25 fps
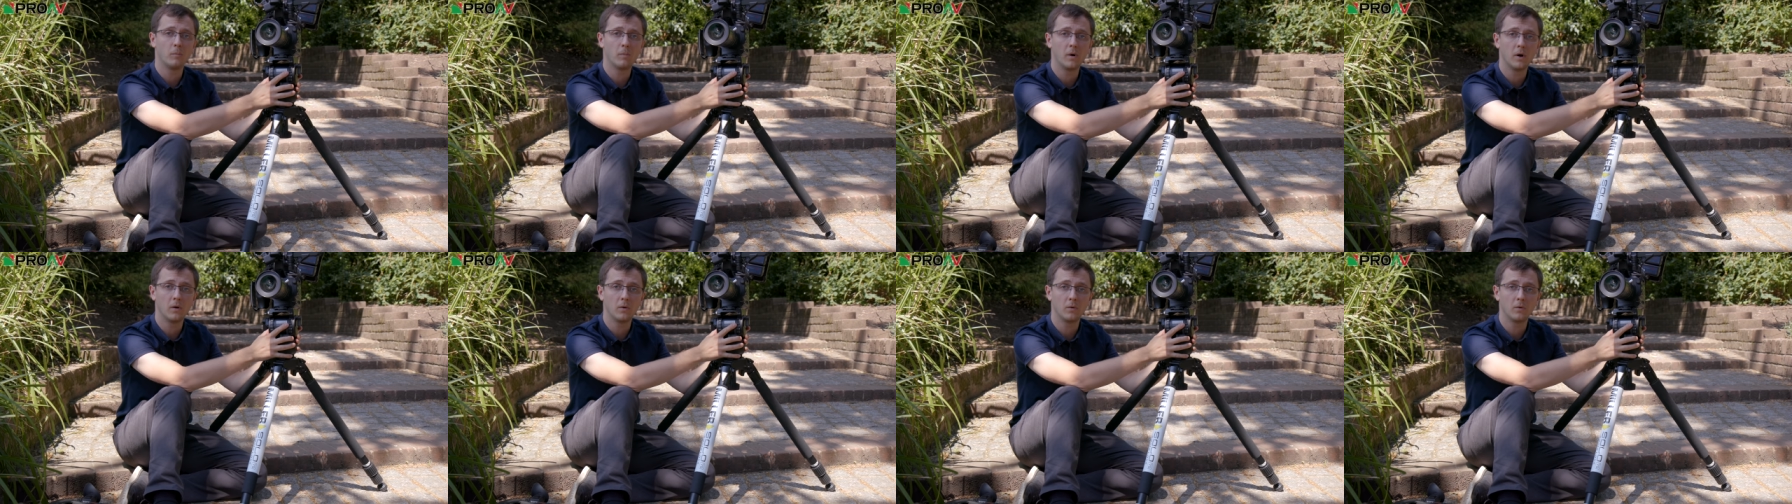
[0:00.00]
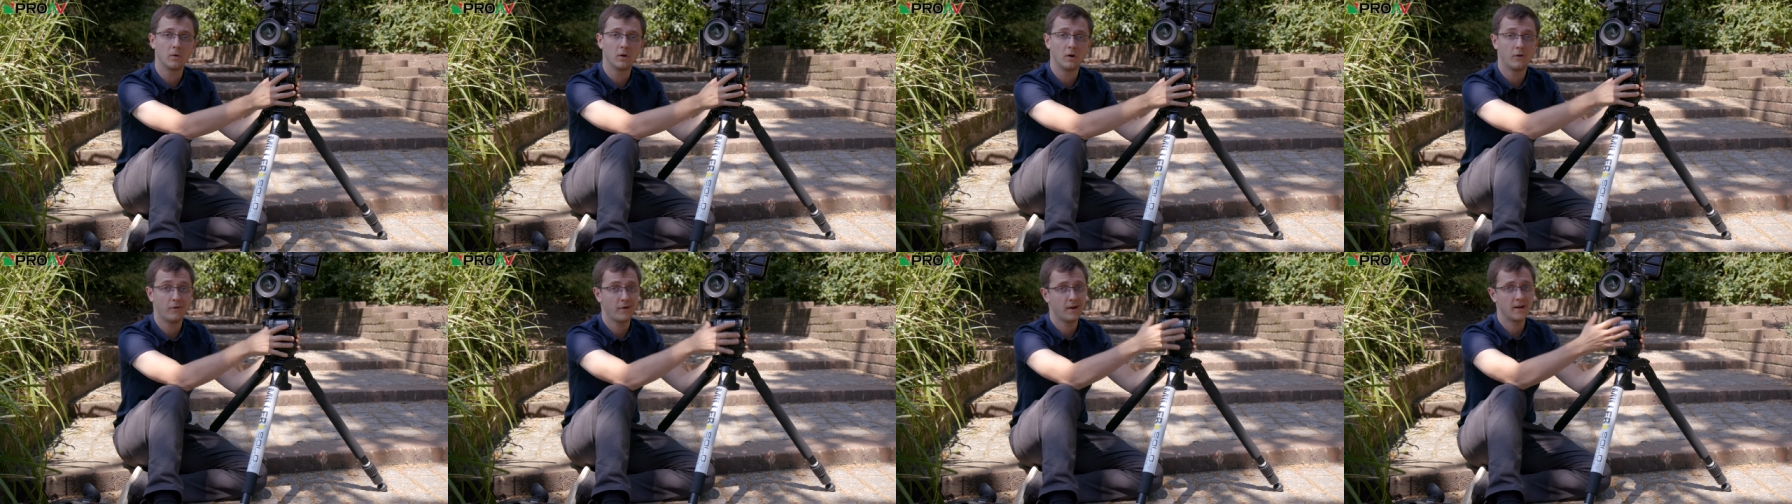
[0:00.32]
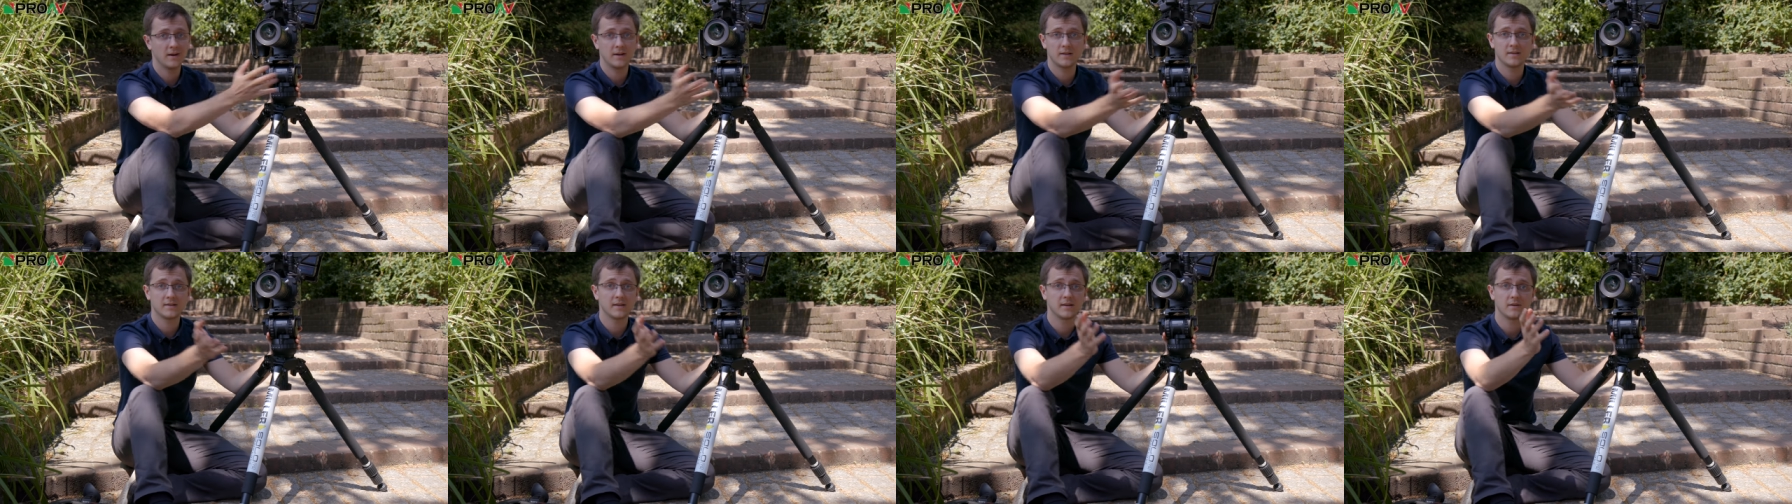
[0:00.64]
bowl on
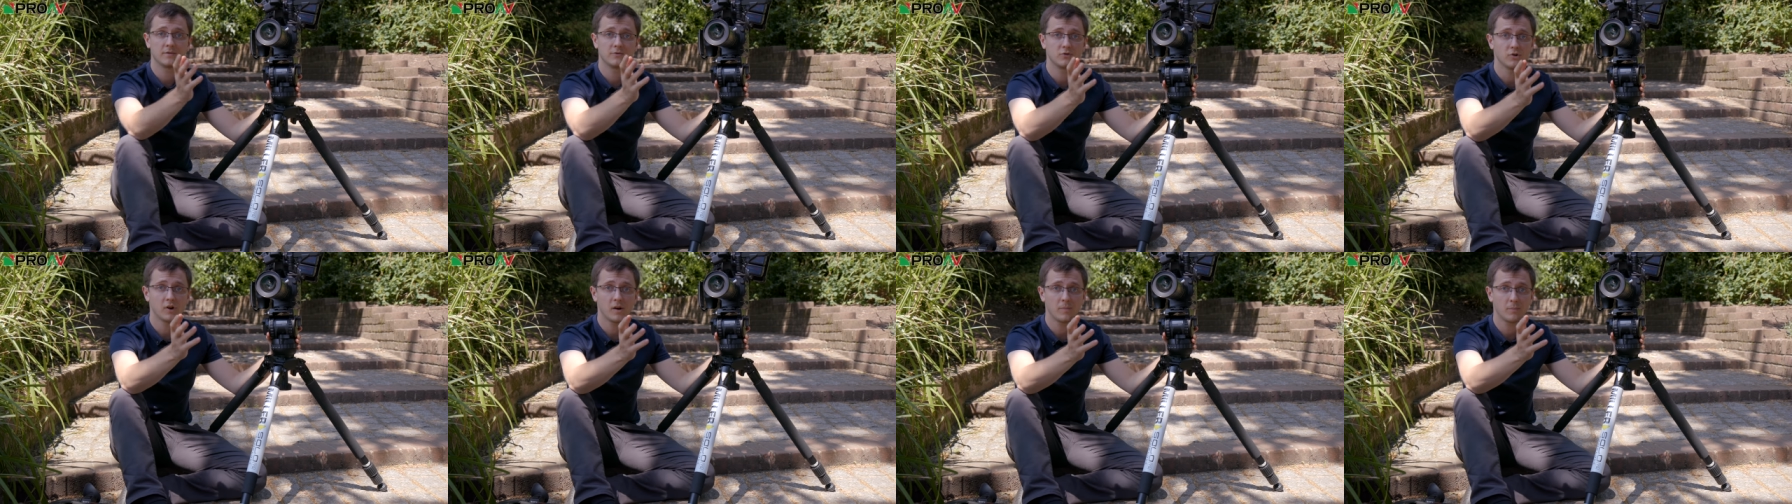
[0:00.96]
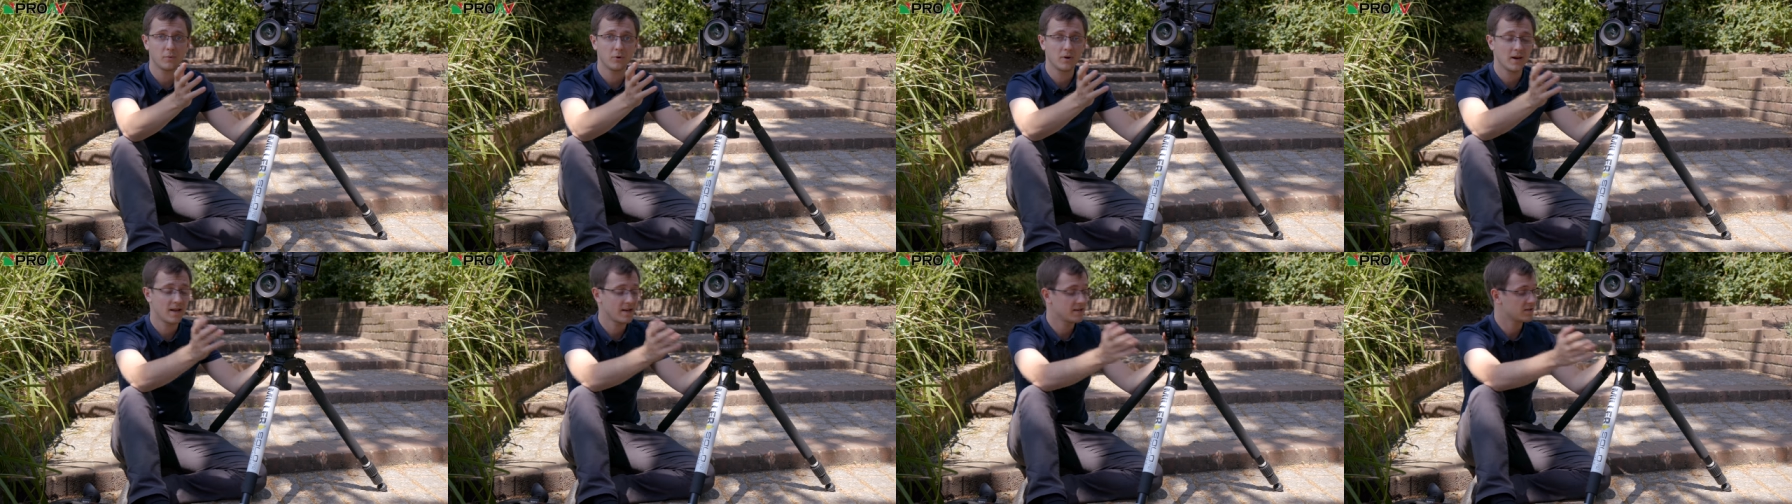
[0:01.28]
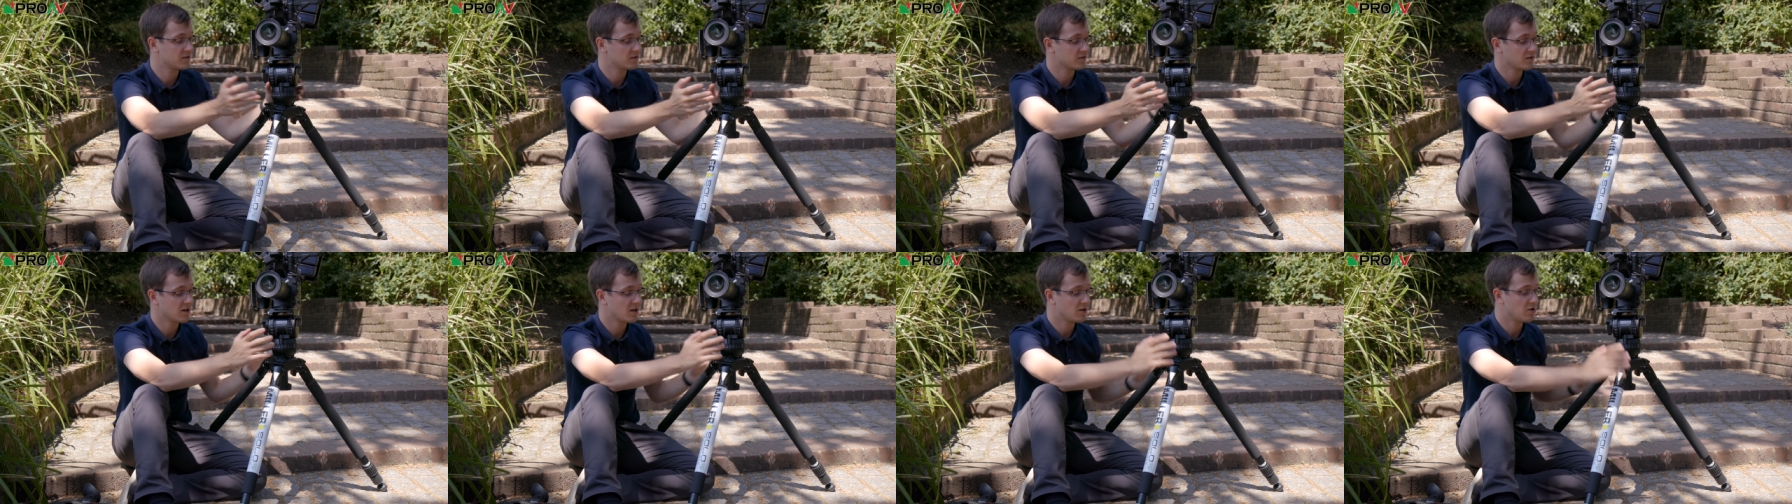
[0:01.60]
any set of tripod legs,